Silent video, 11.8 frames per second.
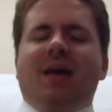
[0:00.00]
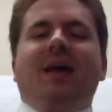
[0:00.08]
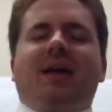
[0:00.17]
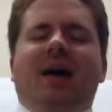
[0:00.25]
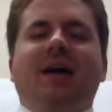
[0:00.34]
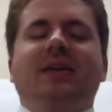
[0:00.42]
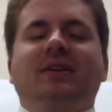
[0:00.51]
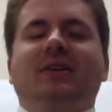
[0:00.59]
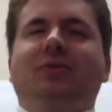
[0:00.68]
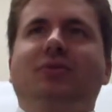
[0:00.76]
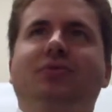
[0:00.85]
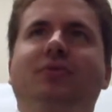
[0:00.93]
kind
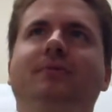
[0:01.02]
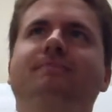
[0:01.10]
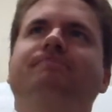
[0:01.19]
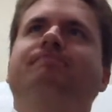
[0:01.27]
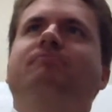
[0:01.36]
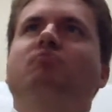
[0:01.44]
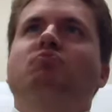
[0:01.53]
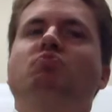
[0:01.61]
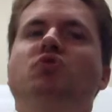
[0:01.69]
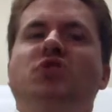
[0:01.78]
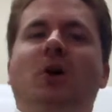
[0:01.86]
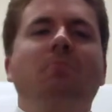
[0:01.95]
of
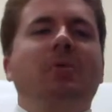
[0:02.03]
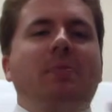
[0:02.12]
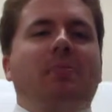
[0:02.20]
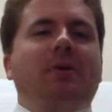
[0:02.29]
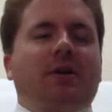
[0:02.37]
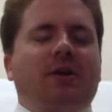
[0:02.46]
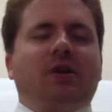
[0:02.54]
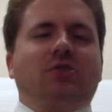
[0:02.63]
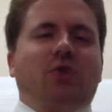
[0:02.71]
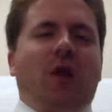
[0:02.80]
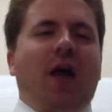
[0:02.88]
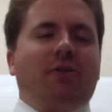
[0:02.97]
some people in a
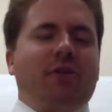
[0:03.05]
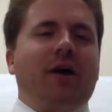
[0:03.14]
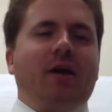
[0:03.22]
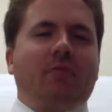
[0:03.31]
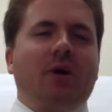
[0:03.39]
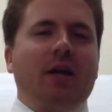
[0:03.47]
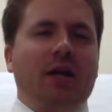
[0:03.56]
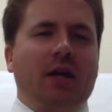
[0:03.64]
country have a lot of money